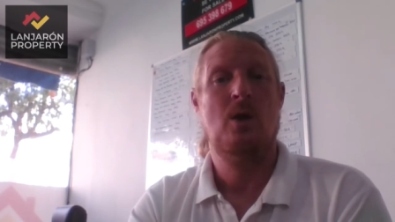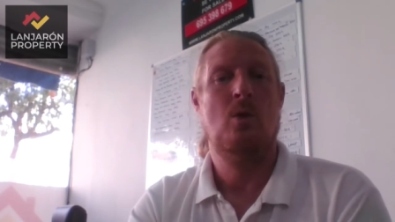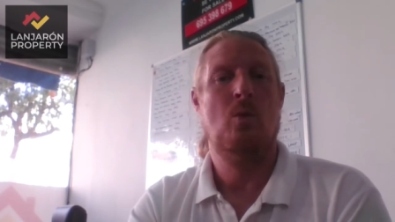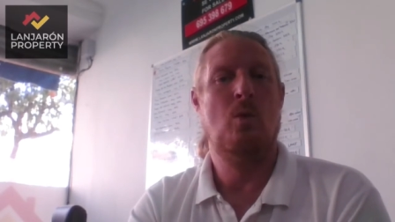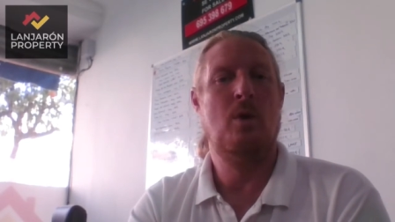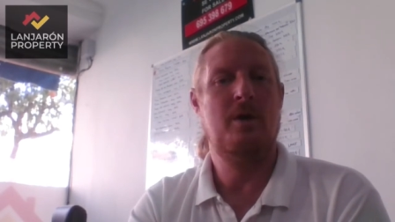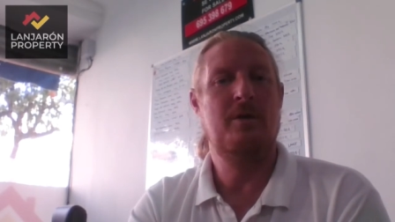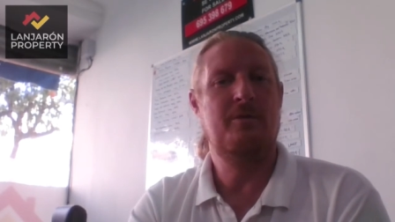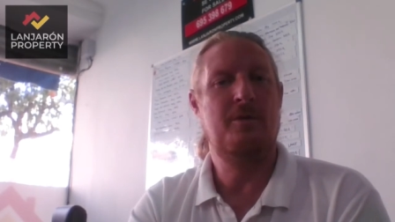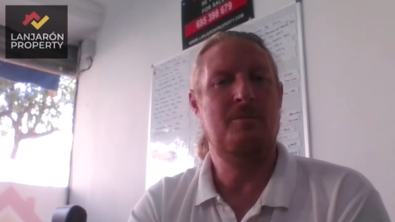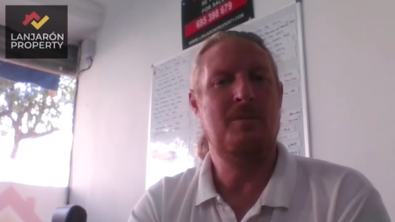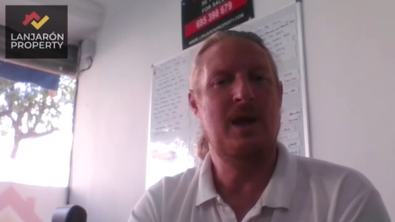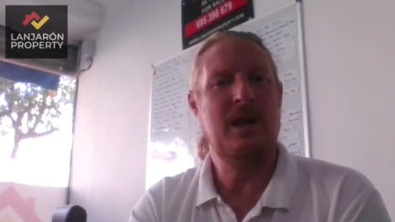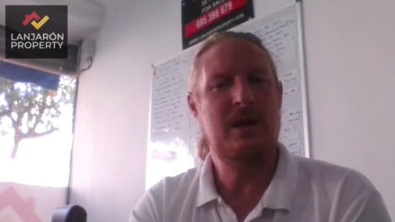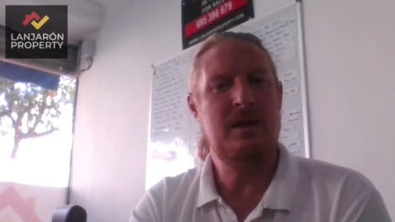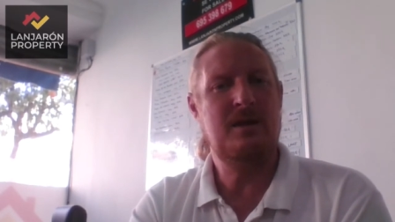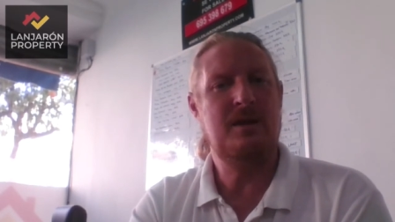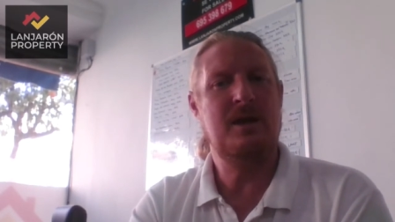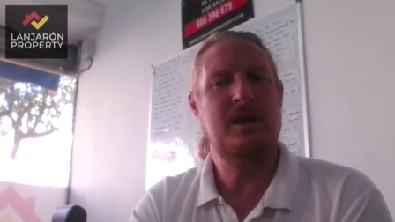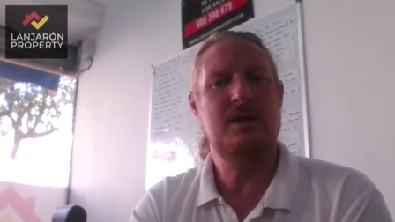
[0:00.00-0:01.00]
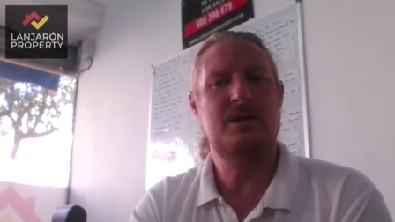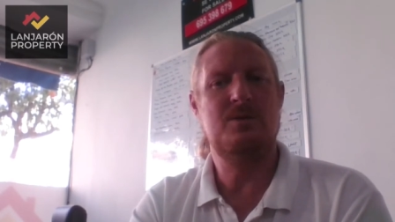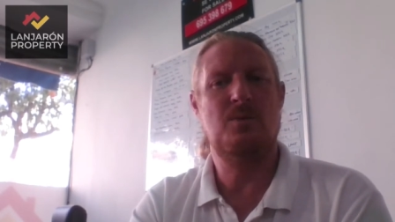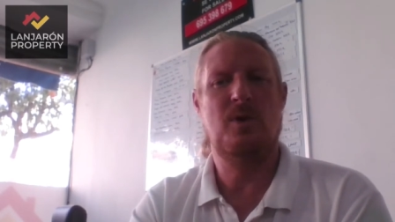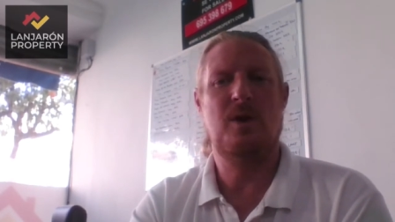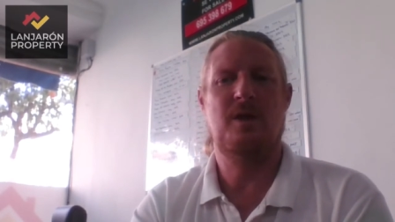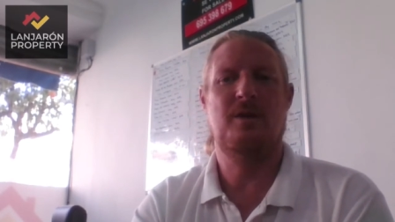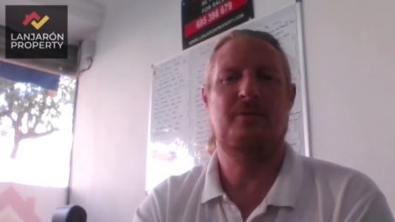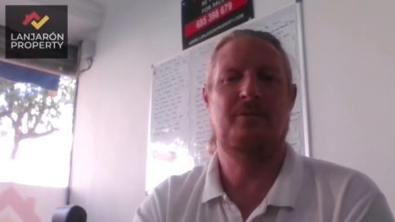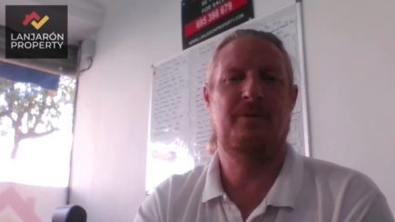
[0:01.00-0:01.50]
One of the main things, and
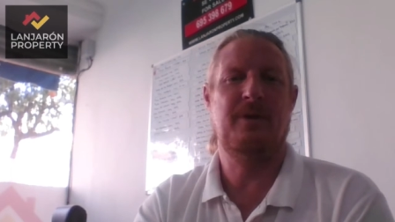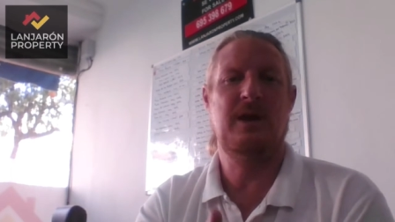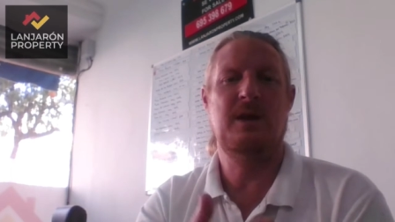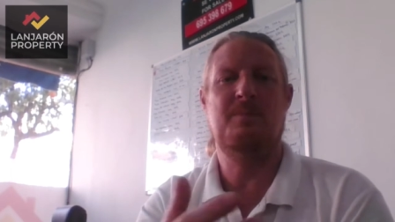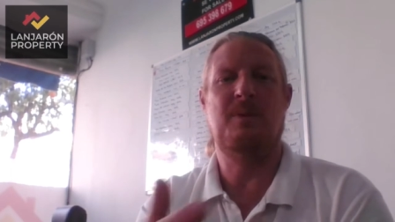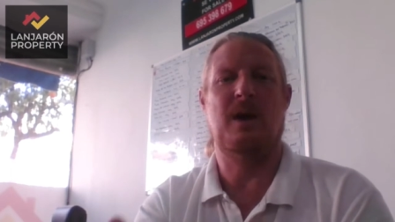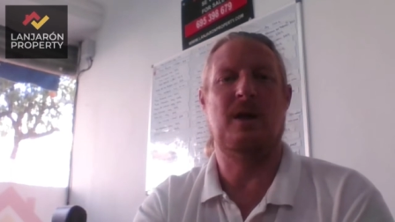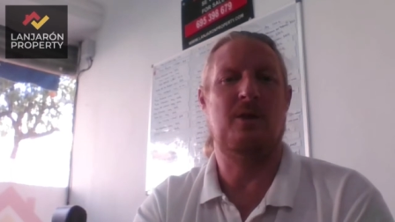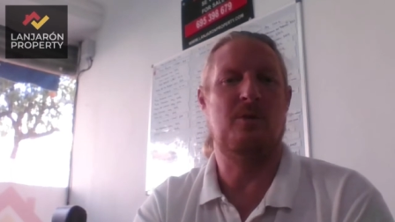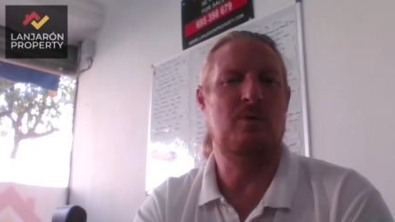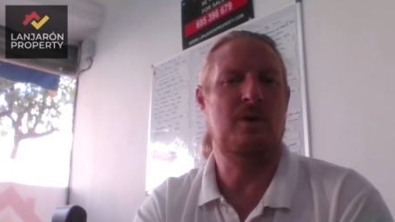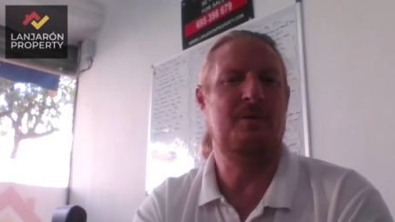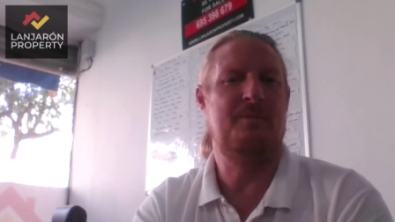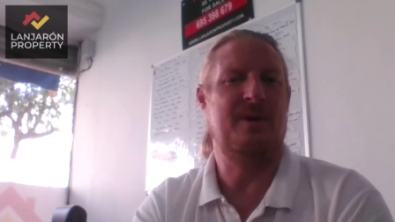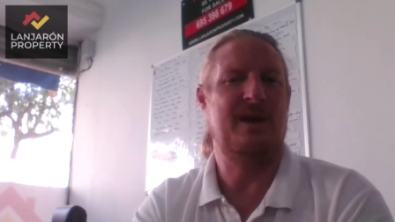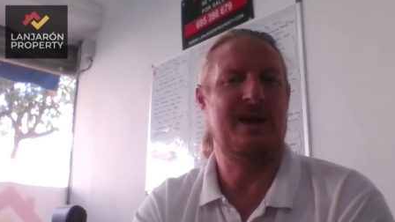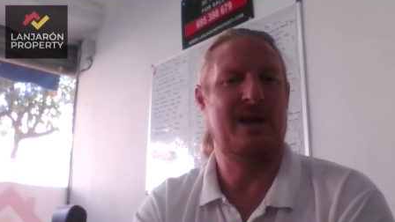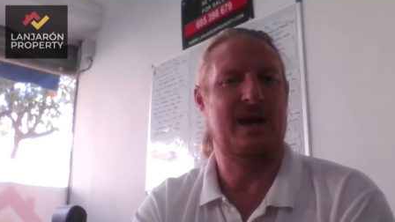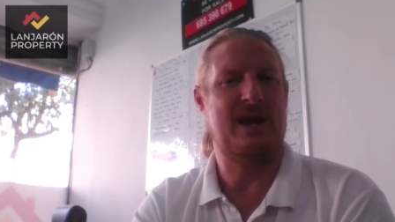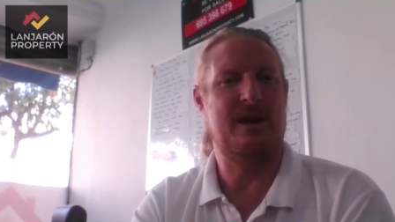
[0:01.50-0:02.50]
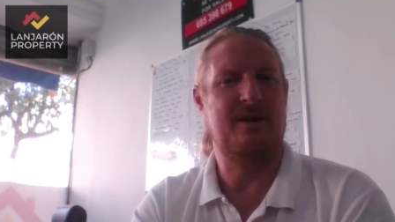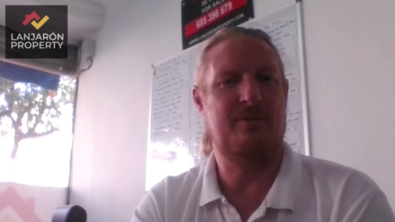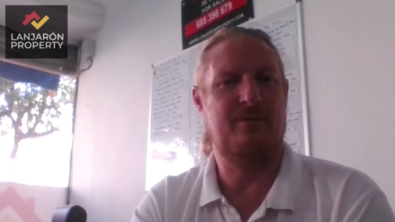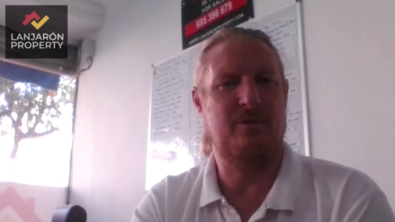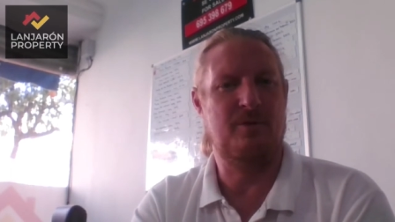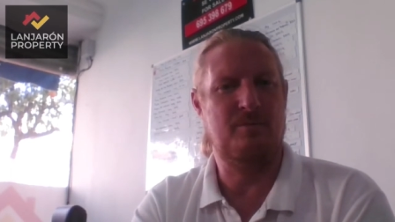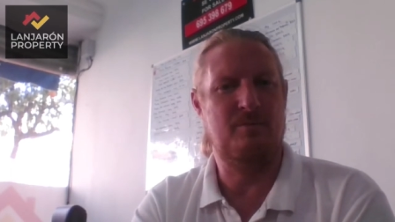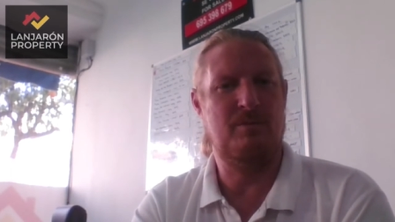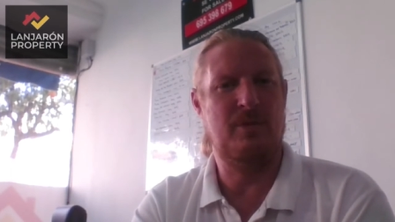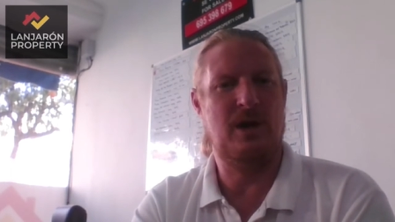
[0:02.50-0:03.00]
one of the feedback that we've been getting
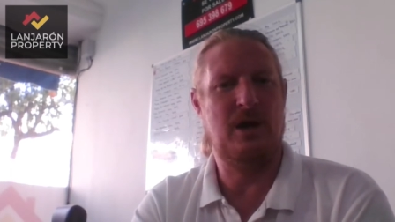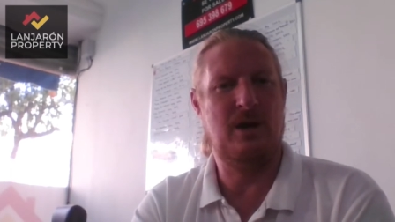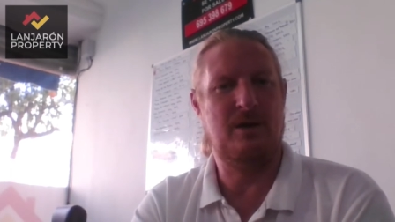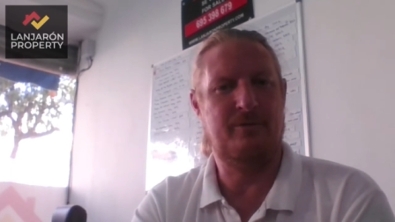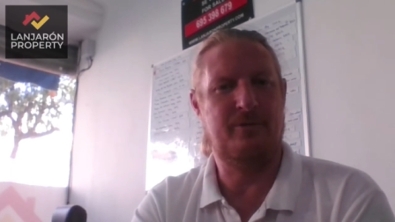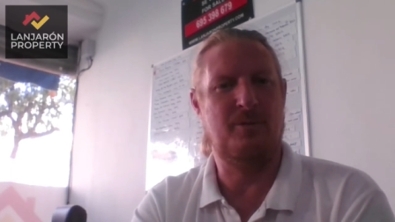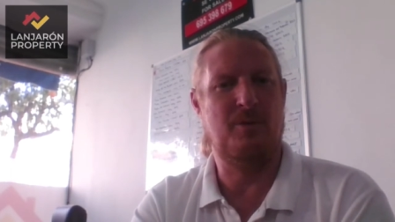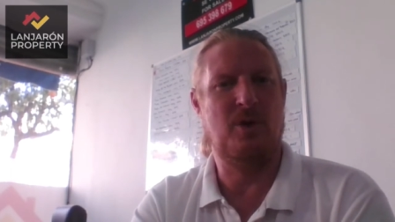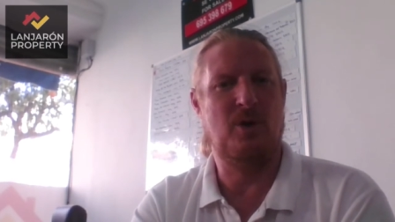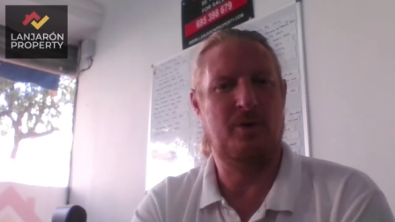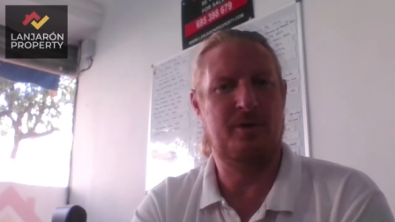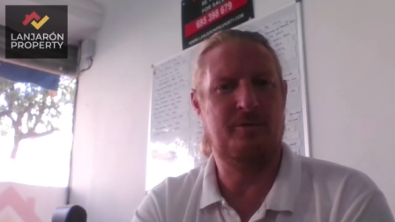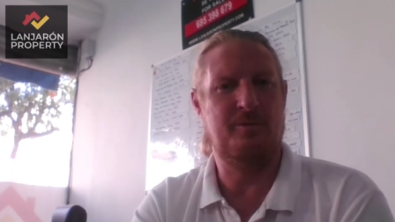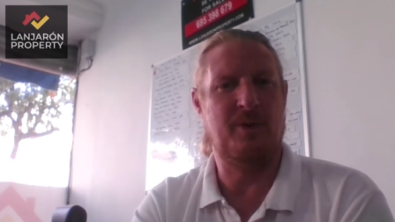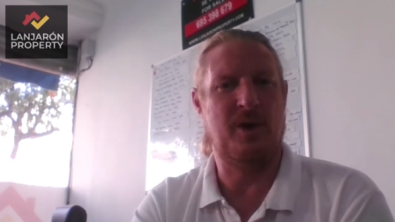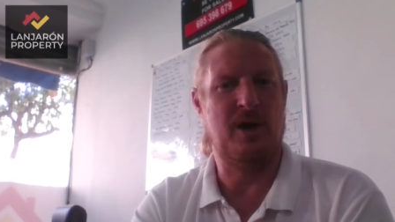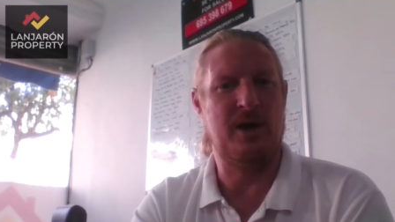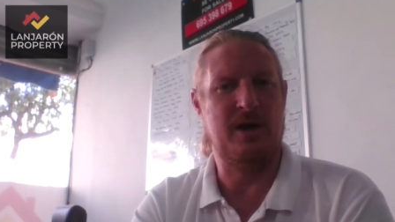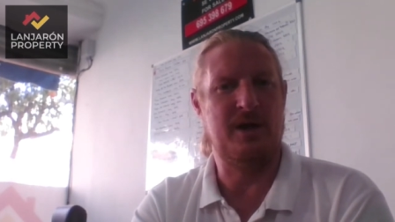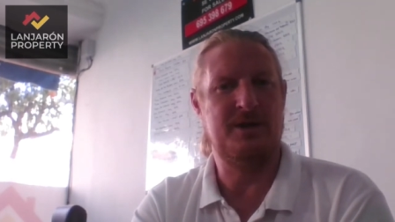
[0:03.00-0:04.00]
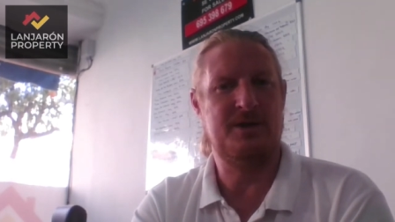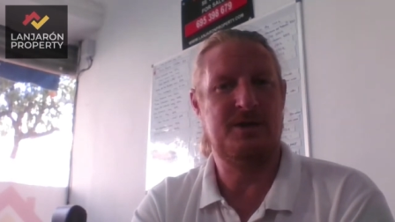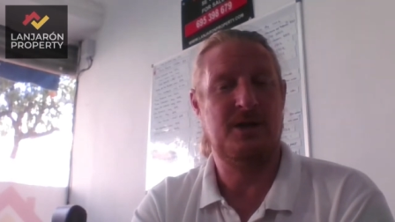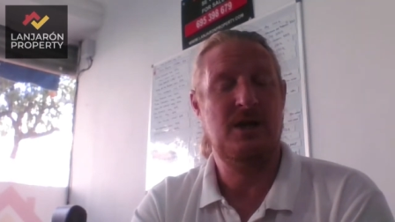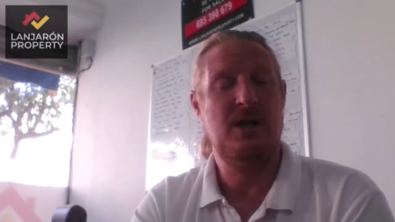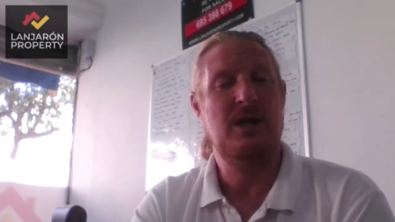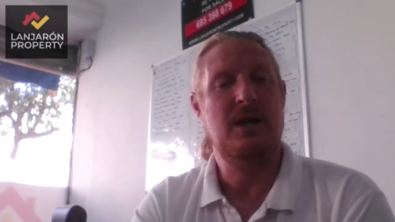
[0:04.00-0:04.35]
from a lot of buyers,